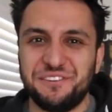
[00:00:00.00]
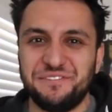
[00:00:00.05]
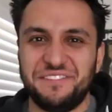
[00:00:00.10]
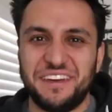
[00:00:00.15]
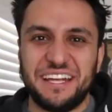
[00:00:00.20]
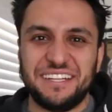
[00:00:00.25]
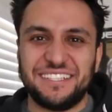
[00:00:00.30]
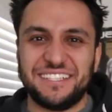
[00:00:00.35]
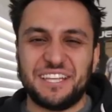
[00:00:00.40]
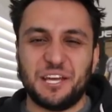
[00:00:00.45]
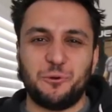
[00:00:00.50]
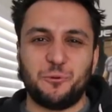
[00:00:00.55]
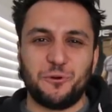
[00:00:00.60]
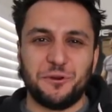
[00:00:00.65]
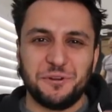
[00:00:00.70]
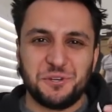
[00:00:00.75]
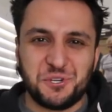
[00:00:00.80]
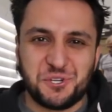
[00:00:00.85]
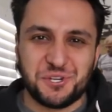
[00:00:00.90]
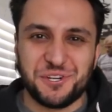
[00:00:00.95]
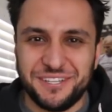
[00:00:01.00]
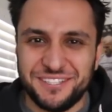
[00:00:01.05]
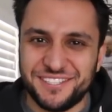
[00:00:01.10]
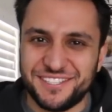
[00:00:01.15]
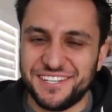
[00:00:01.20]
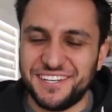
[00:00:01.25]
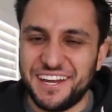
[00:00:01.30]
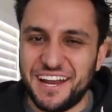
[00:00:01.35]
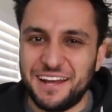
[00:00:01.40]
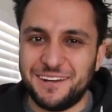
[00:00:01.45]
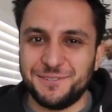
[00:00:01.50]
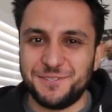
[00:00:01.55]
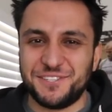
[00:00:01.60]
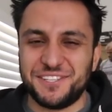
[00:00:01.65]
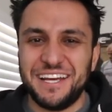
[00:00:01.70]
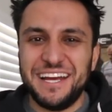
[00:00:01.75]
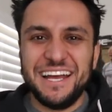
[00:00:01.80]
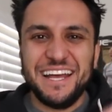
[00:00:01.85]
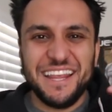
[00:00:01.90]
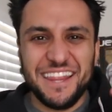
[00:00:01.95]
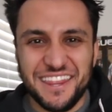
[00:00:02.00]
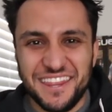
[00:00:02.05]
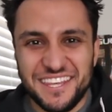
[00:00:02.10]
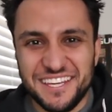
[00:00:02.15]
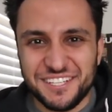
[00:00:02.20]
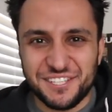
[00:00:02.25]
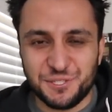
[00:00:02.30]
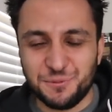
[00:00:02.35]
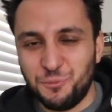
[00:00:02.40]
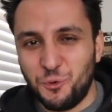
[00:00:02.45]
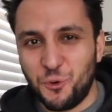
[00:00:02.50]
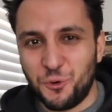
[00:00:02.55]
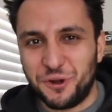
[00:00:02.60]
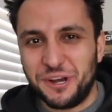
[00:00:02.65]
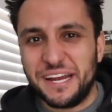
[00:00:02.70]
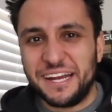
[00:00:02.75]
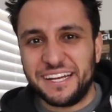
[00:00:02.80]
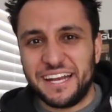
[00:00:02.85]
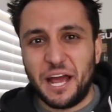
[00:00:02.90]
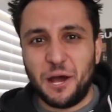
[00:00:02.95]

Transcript: events that were just announced this morning.